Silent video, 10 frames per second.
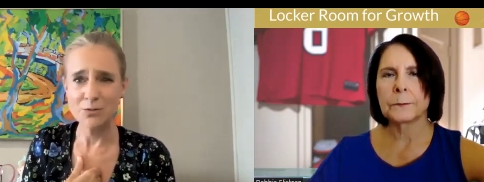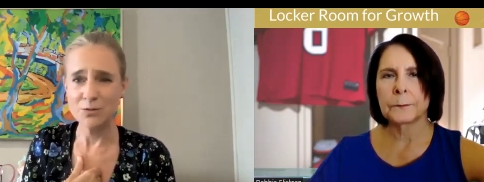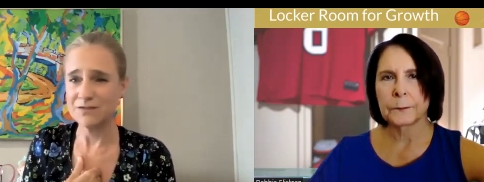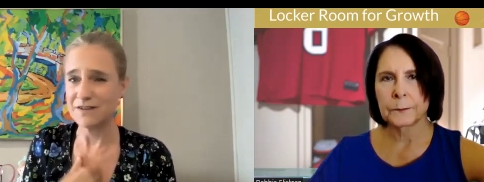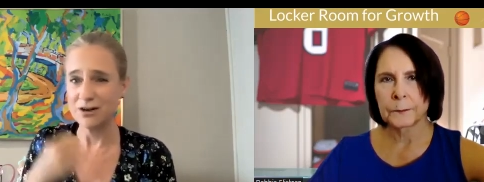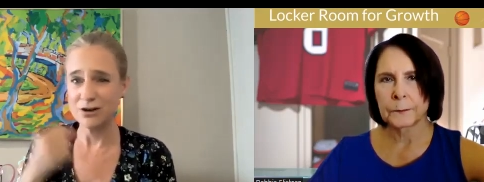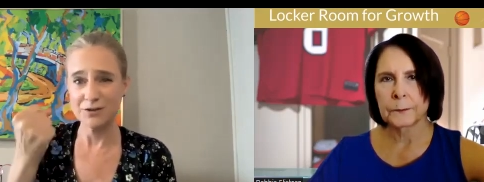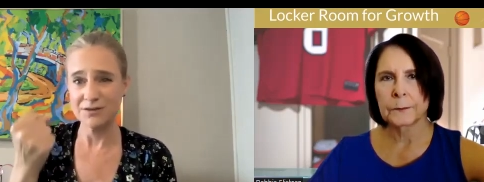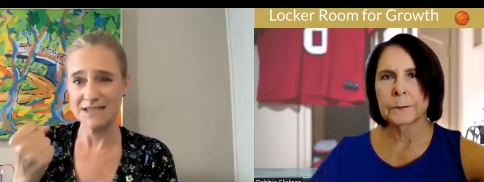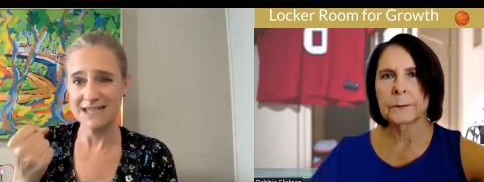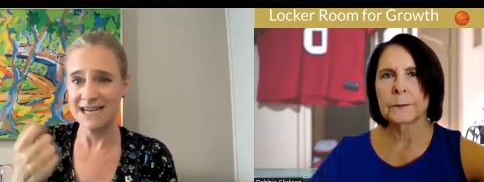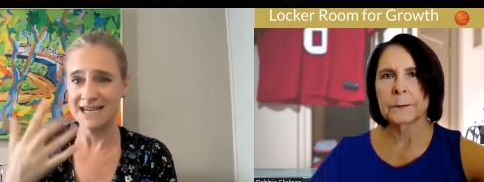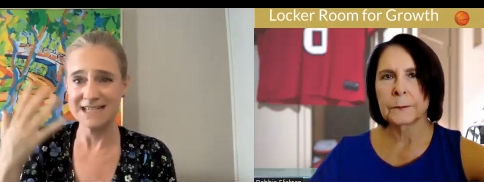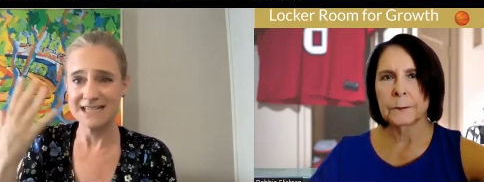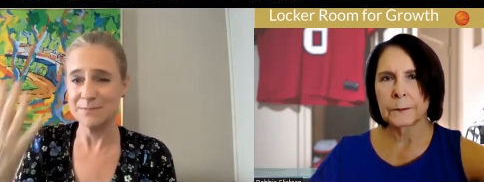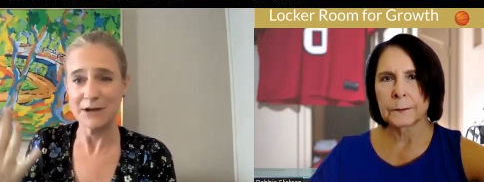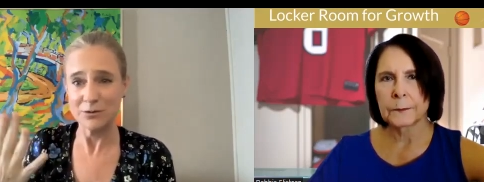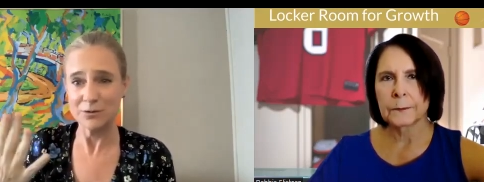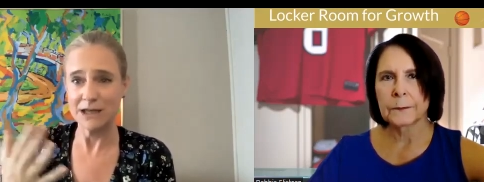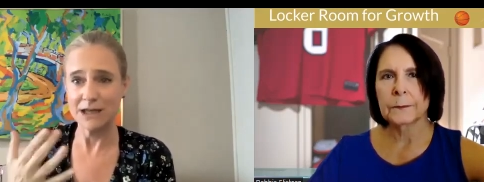Speaker 1: what if I hurt this hand? It's my
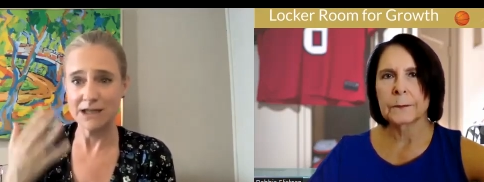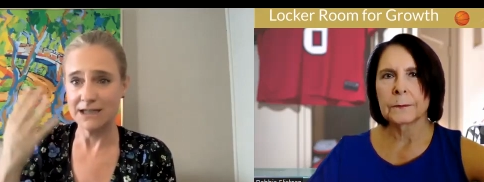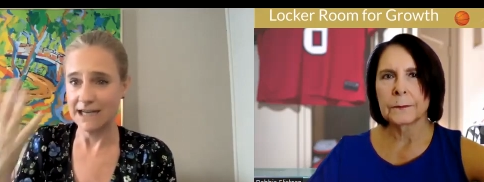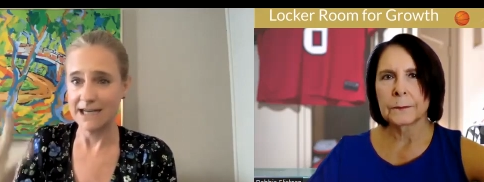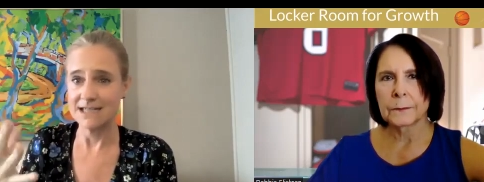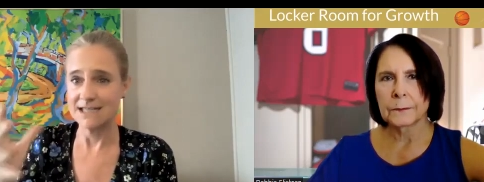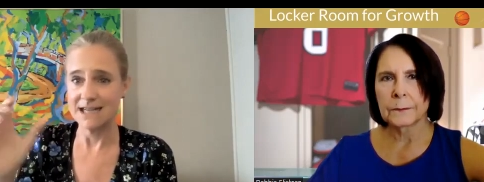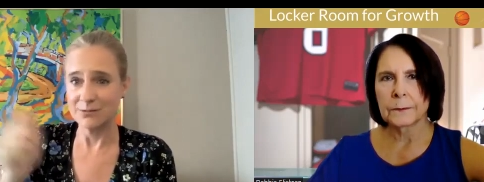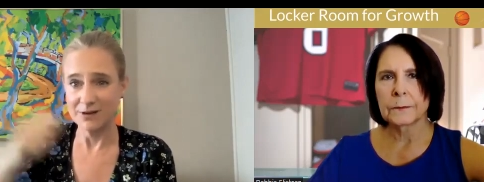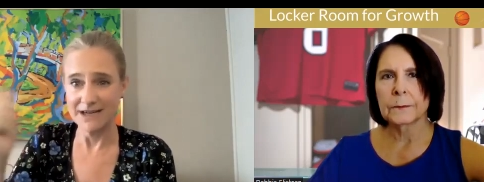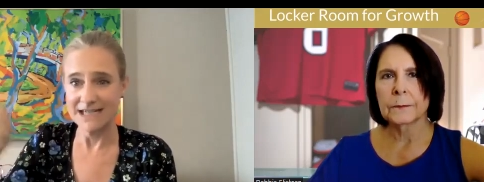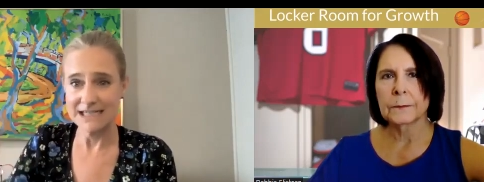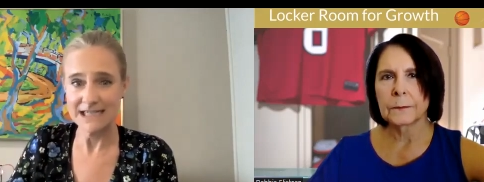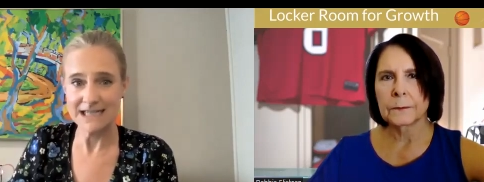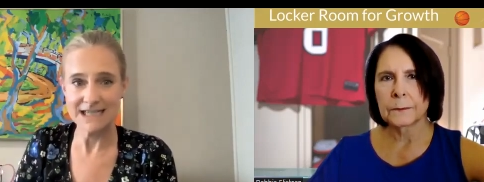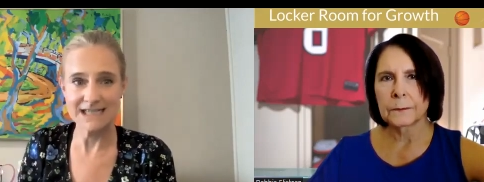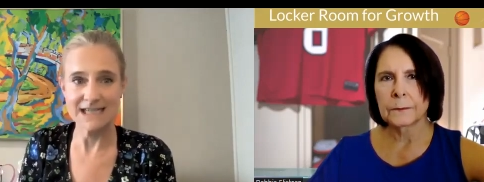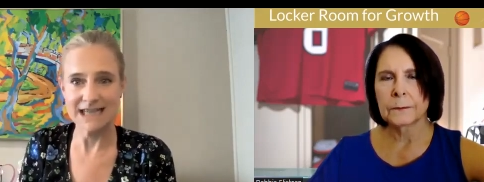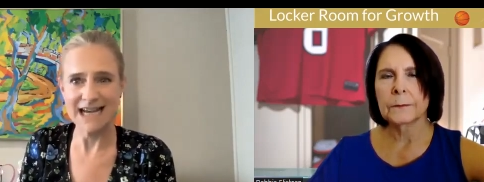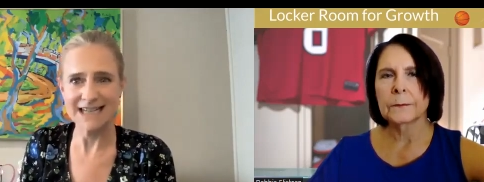only hand that writes and things
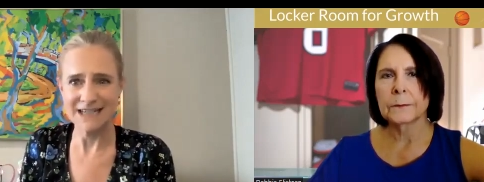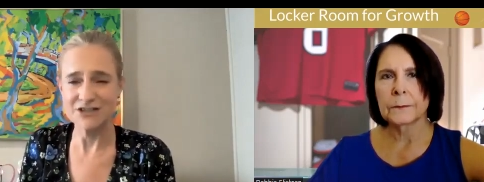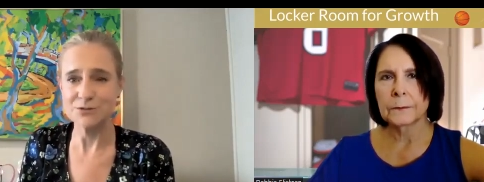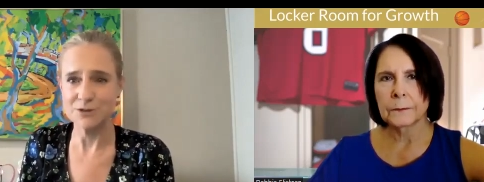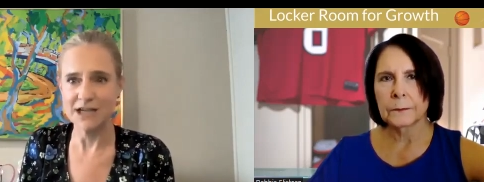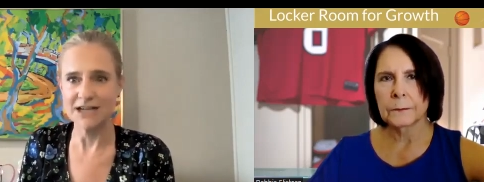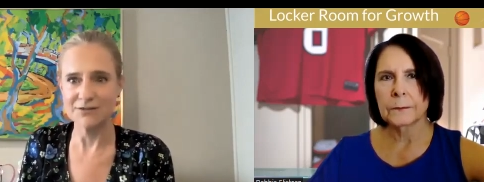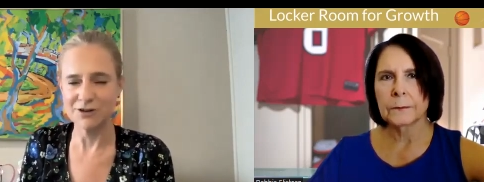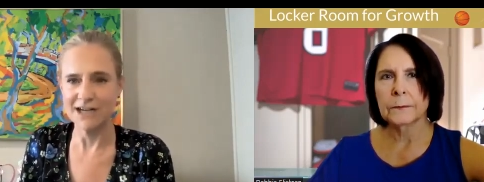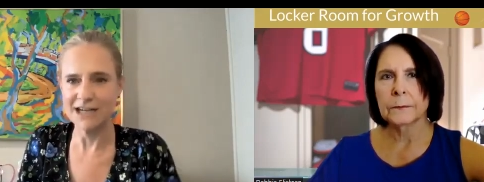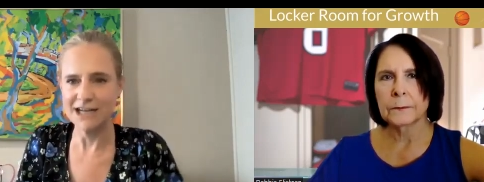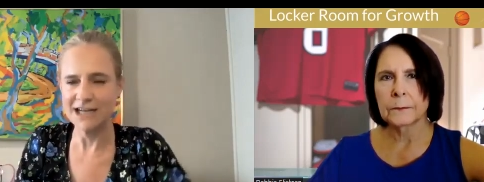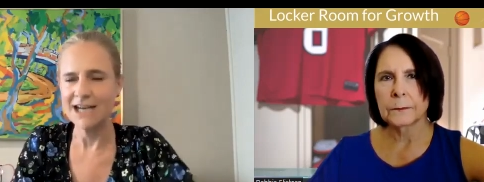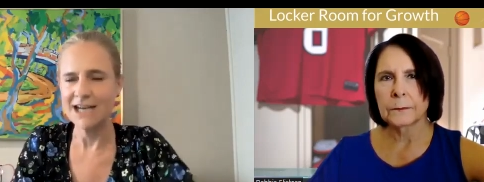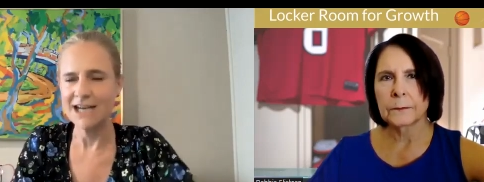like that. And I do a lot of writing.